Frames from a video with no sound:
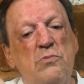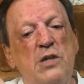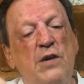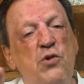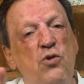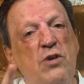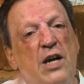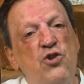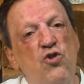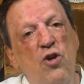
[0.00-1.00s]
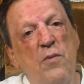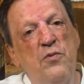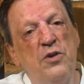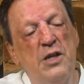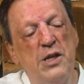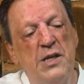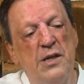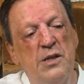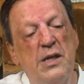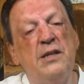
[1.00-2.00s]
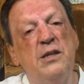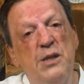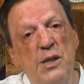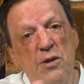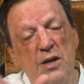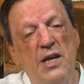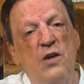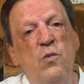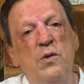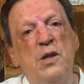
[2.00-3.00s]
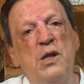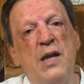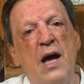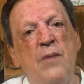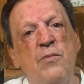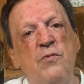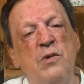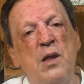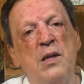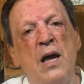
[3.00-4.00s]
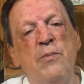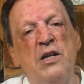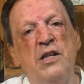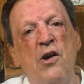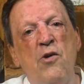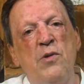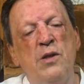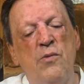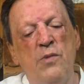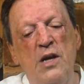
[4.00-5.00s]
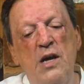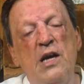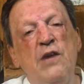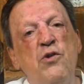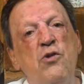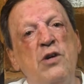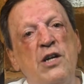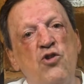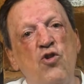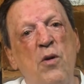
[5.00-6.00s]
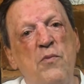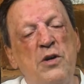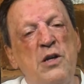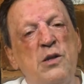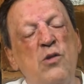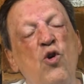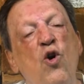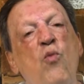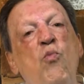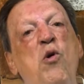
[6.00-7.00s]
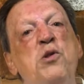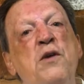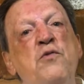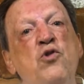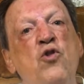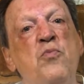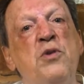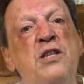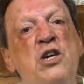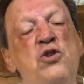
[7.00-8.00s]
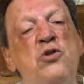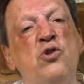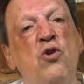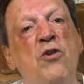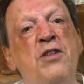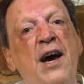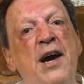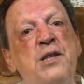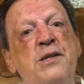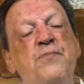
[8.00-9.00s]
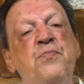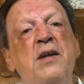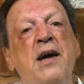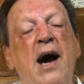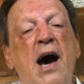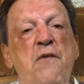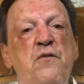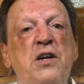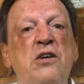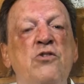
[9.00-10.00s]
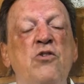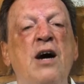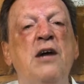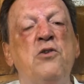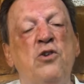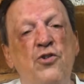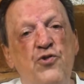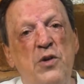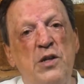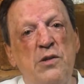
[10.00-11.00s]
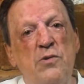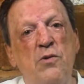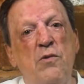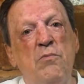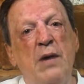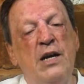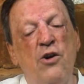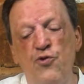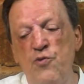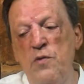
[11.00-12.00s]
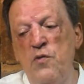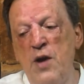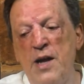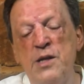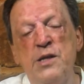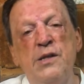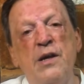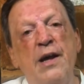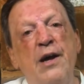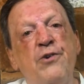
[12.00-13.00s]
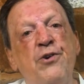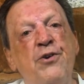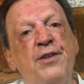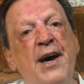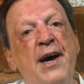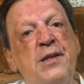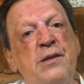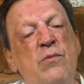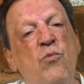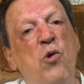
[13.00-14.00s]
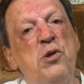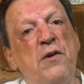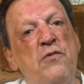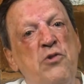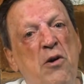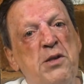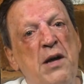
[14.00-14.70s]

If you look at Europe, for instance, and this is the link with Islam, with Islamic terrorism. If you look at Europe, for instance, most of European nations colonized African or other countries. You know, my country, France, colonized most of North